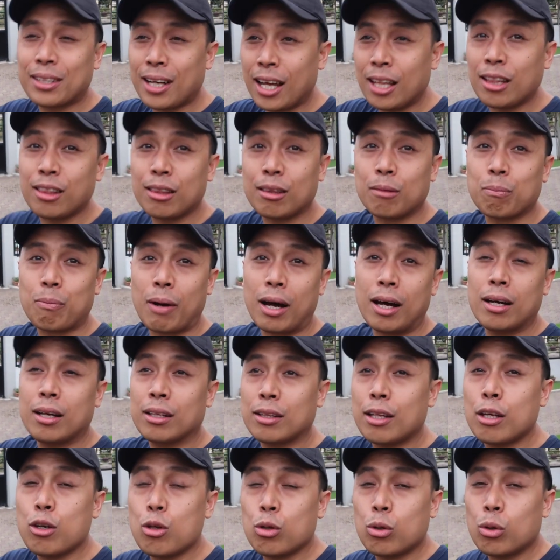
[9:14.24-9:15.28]
rent pa,
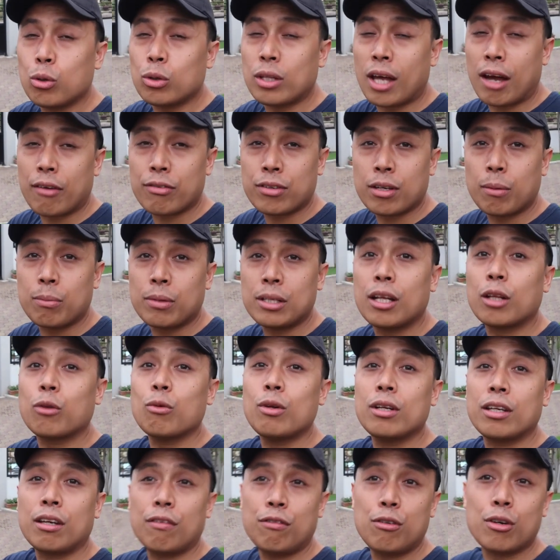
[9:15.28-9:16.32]
then you don't have something
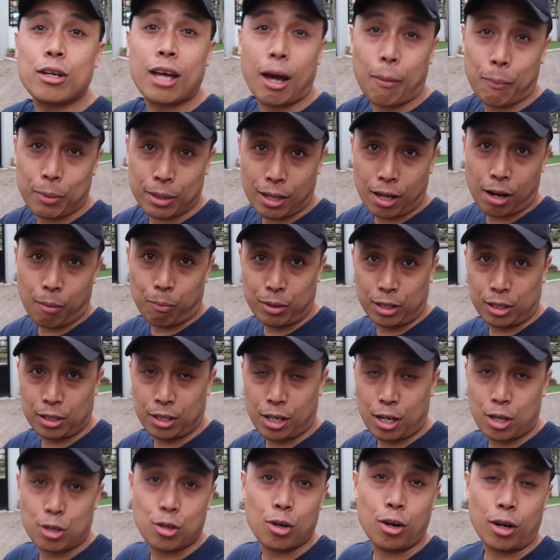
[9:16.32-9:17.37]
that will give you capital
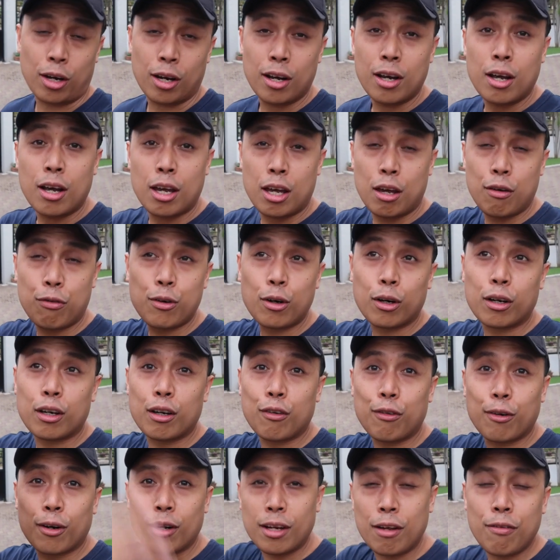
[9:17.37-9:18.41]
appreciation. If you're
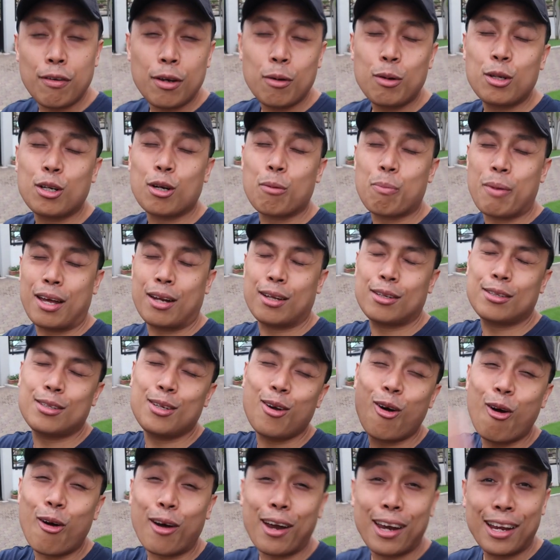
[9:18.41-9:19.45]
living with your
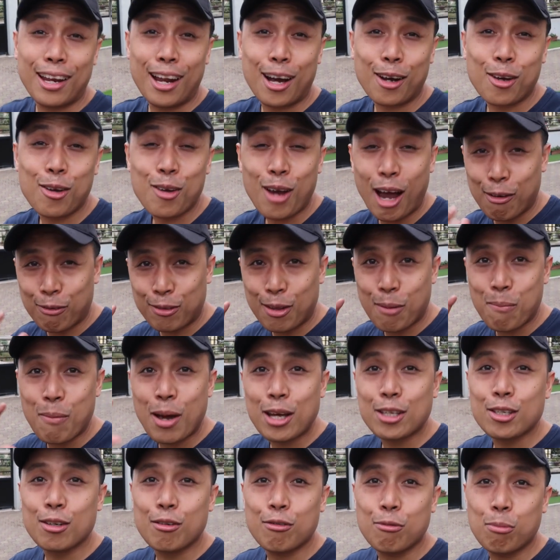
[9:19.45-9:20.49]
parents, okay lang, you have the
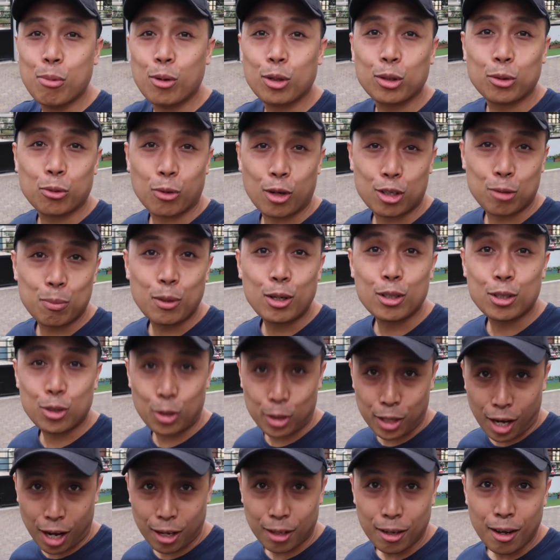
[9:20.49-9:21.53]
best of both worlds, because
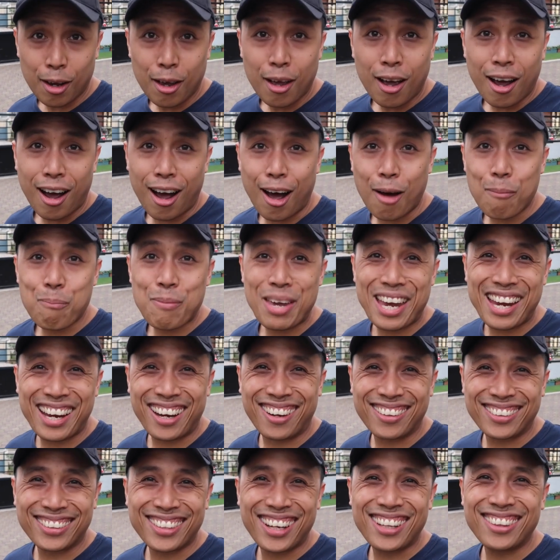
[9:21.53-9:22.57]
you're not
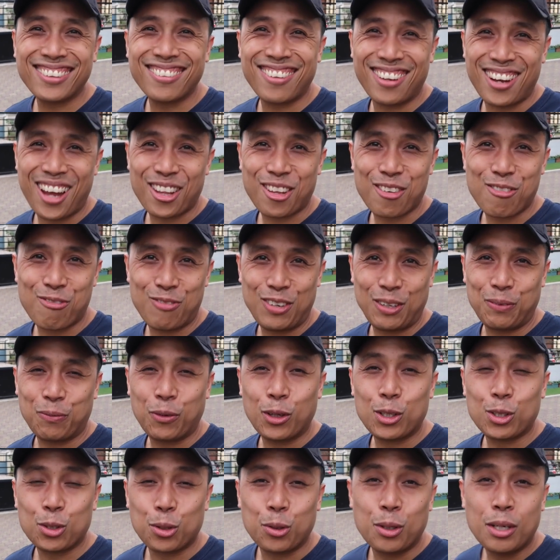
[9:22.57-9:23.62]
paying out rent to a lot of
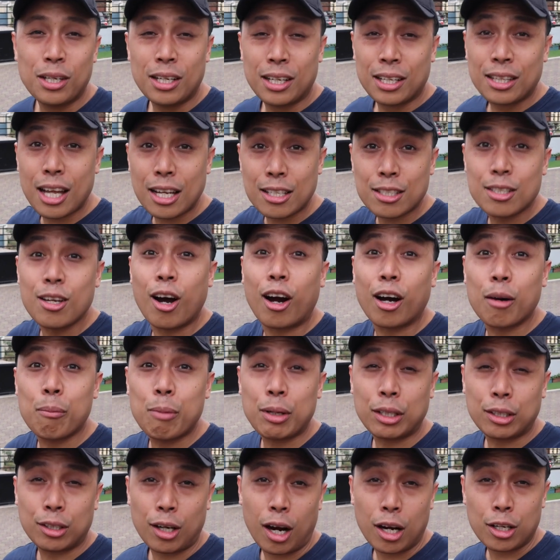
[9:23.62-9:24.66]
people. So that's the
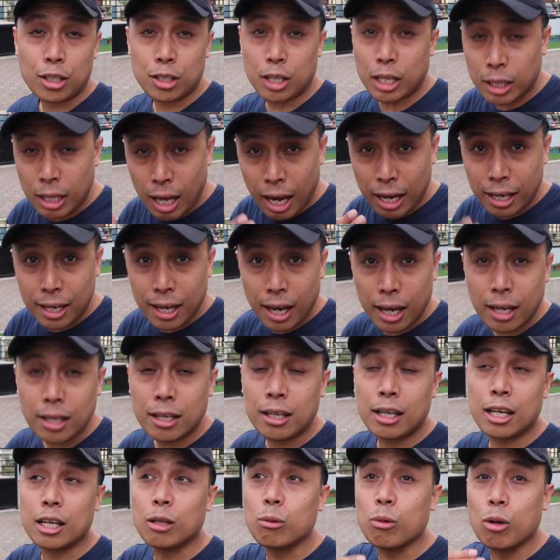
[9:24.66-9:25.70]
arbitrage.
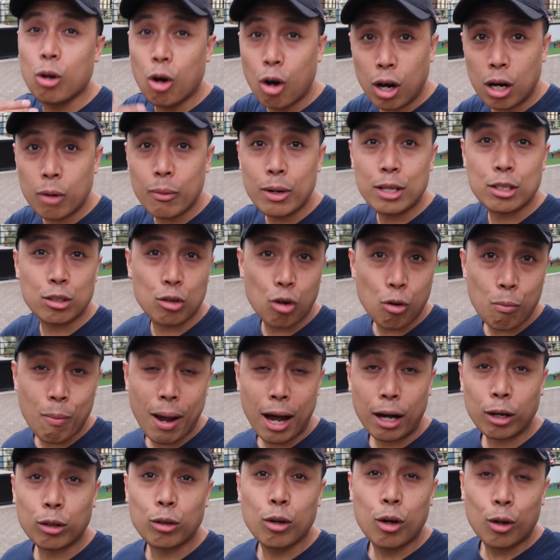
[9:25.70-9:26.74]
It will always go
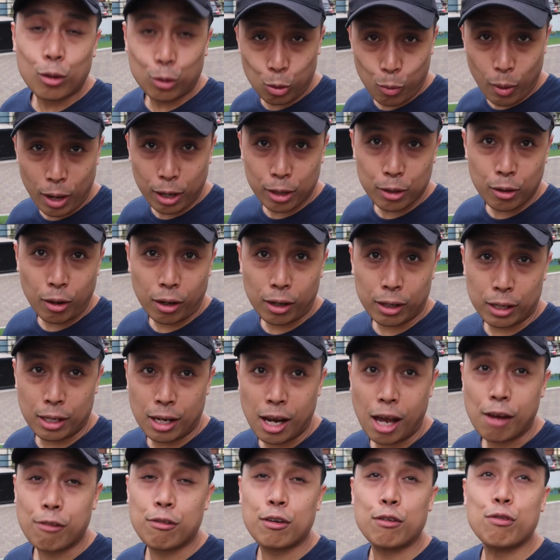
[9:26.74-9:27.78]
back to where you are in
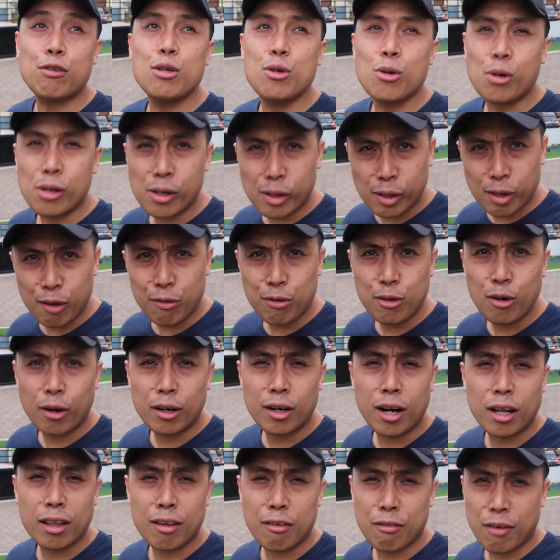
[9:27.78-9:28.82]
life. If you
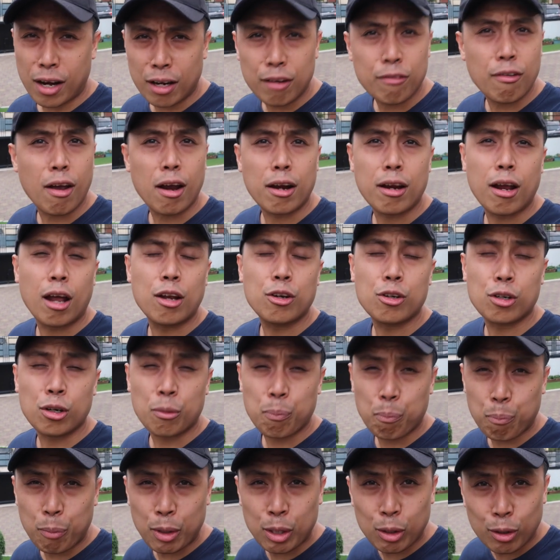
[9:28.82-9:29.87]
are not a very, very
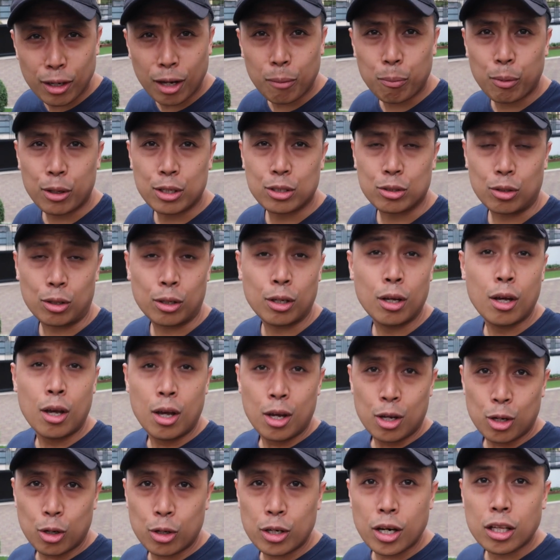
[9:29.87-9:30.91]
entrepreneurial person,
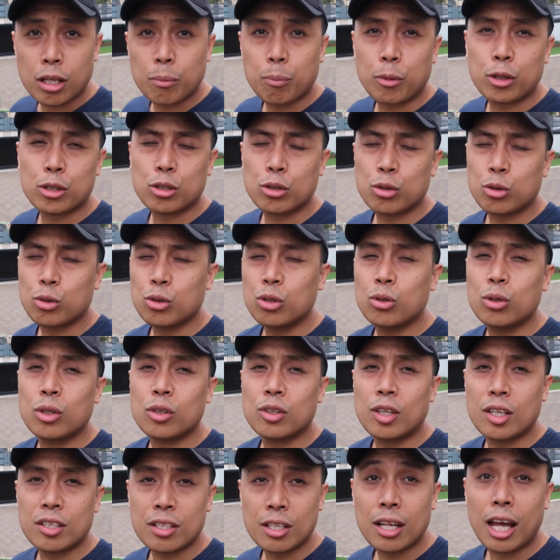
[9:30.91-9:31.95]
you're not a person who
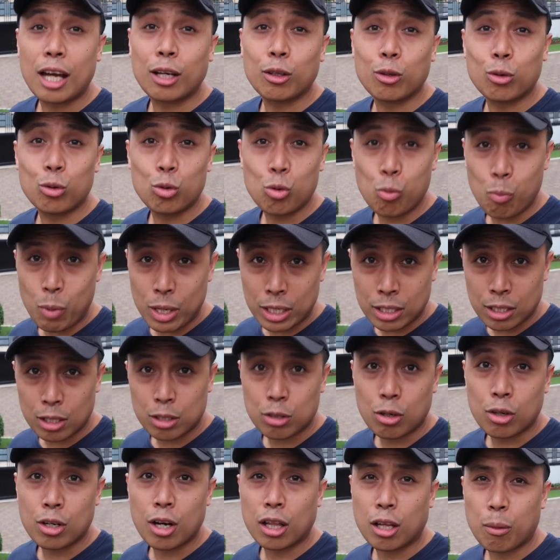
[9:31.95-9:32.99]
doesn't like to do
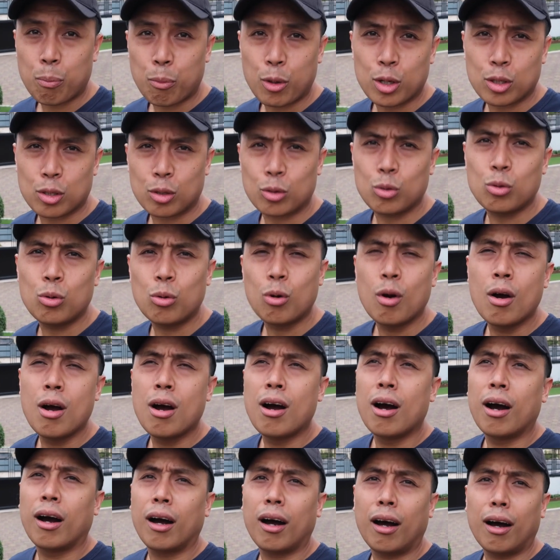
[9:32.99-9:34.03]
business, you're not a person who
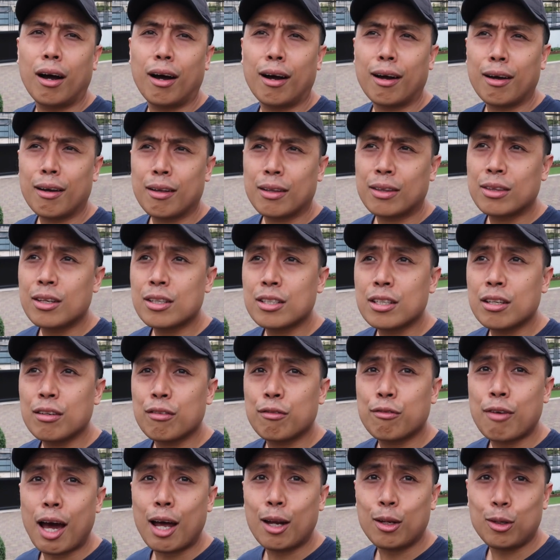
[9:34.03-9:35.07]

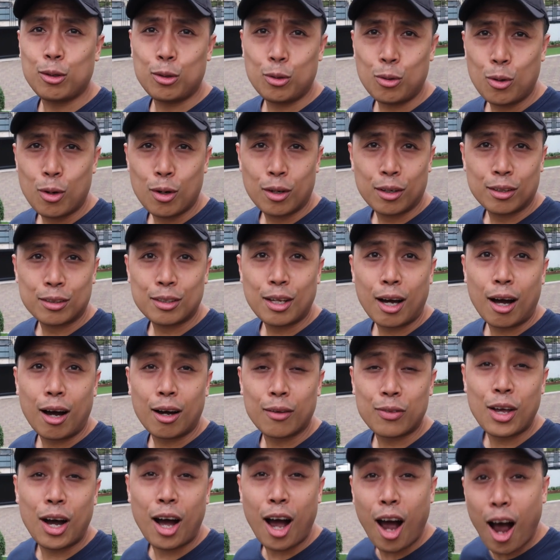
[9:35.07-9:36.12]
doesn't value
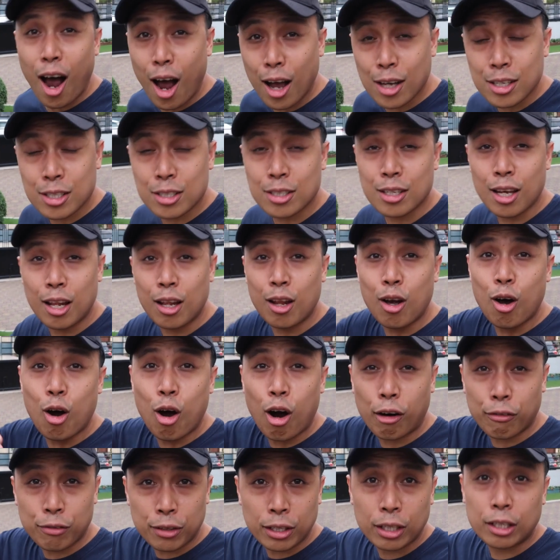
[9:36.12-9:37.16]
the hustle
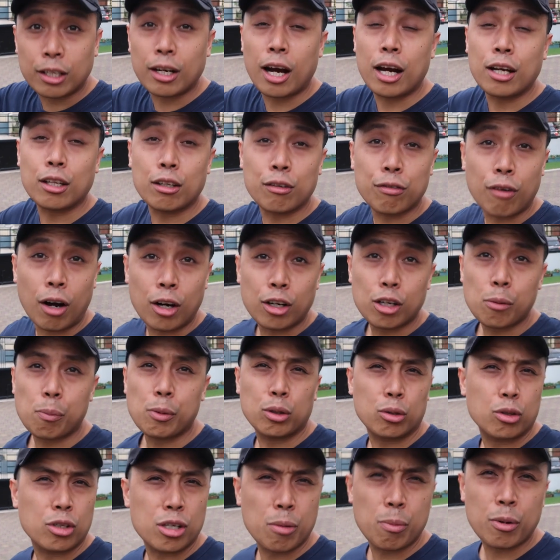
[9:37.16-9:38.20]
of the grind of
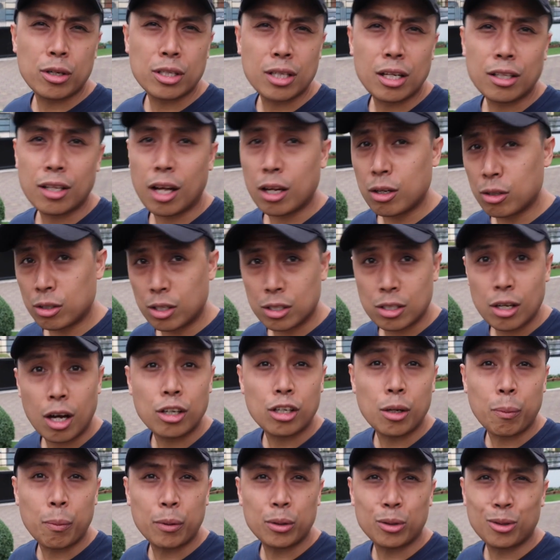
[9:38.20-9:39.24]
entrepreneurship, because I'll tell you this,
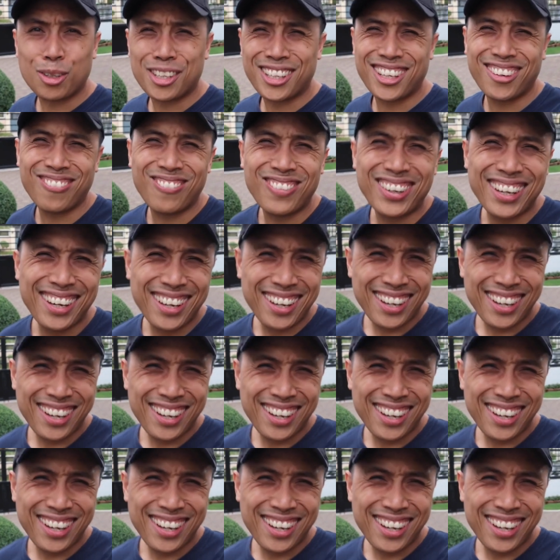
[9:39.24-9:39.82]
entrepreneurship,